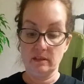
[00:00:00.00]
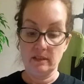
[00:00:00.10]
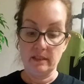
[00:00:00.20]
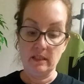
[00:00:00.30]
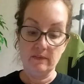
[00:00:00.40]

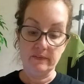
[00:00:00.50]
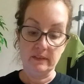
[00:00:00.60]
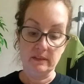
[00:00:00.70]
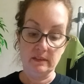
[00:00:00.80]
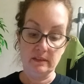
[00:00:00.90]
I
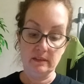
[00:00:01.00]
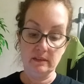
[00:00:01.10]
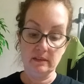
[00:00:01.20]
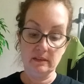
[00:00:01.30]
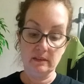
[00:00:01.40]
often
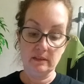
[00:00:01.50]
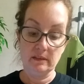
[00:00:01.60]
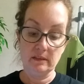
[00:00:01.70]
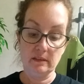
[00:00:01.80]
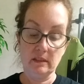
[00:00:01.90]

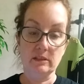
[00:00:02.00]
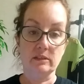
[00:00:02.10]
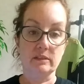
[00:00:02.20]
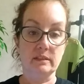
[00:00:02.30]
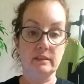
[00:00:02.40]

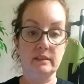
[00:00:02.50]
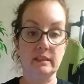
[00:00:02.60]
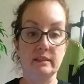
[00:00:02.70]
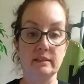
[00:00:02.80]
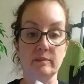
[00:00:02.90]
also stick
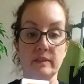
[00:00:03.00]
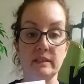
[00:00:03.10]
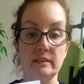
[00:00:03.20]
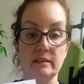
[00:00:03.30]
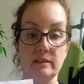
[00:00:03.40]
some of
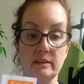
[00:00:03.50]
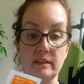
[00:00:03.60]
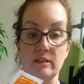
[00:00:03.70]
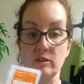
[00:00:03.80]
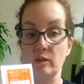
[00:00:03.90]
these are
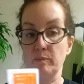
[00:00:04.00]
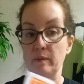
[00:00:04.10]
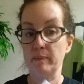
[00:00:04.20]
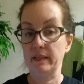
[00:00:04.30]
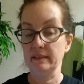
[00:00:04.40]
alcohol
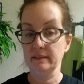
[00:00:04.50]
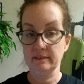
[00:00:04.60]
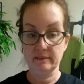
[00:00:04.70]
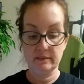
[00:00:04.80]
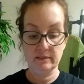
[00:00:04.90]
prep pads
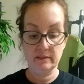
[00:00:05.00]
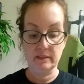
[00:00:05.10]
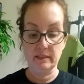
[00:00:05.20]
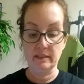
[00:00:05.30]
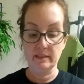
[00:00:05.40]
to
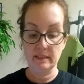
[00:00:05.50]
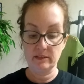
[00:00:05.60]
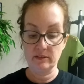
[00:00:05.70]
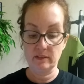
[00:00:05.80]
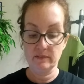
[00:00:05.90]
get in any
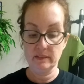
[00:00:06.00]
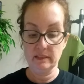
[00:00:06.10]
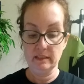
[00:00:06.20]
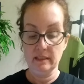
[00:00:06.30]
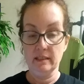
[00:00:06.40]
doctor's office,
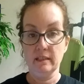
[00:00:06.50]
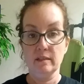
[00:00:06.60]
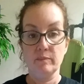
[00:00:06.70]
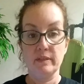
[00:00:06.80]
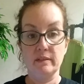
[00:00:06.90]

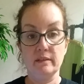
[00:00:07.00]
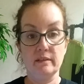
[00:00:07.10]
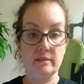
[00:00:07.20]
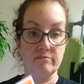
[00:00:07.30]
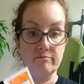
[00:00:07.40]
but
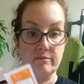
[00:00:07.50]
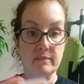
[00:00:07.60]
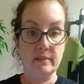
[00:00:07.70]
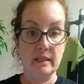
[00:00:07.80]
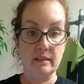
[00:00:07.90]

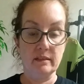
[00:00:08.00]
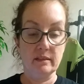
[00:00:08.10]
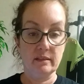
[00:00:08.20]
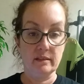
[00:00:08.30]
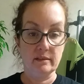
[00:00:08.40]
that
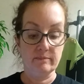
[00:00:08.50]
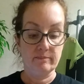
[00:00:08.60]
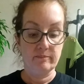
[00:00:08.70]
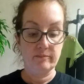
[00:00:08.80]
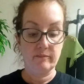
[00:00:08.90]

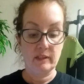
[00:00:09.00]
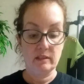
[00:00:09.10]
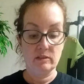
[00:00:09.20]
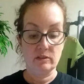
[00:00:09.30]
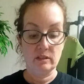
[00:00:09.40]

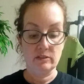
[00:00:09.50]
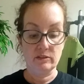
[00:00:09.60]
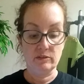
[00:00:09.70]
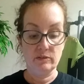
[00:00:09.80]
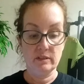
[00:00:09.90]
you can also
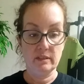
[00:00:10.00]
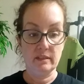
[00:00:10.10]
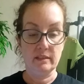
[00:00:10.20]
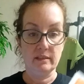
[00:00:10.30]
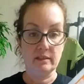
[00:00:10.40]
use,
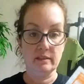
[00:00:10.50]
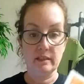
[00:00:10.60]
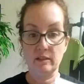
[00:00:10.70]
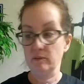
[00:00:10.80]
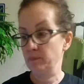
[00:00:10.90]
and
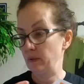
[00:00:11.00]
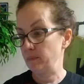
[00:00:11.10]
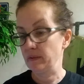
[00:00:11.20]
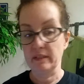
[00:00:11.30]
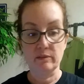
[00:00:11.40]
that'll prep
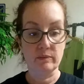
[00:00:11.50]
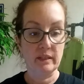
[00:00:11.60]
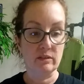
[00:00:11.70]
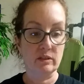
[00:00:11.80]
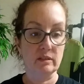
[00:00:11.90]
your nail with
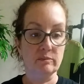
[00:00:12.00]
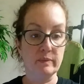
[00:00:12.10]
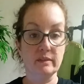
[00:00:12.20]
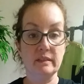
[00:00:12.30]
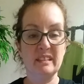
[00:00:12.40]
alcohol.
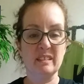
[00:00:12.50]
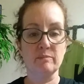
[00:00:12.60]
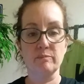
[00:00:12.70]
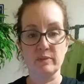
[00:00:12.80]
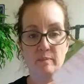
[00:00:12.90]
But that's
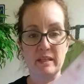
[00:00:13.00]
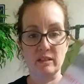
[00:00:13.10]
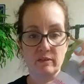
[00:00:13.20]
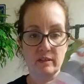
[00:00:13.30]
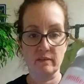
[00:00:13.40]
the main
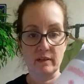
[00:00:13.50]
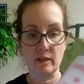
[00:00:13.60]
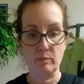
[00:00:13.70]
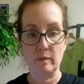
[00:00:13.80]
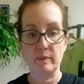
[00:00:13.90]
ingredient in the
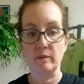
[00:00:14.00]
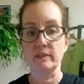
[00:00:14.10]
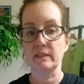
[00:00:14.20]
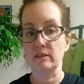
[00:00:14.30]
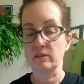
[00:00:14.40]
nail prep
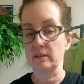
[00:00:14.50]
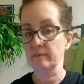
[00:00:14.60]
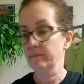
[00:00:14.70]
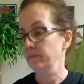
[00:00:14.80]
anyways, alcohol.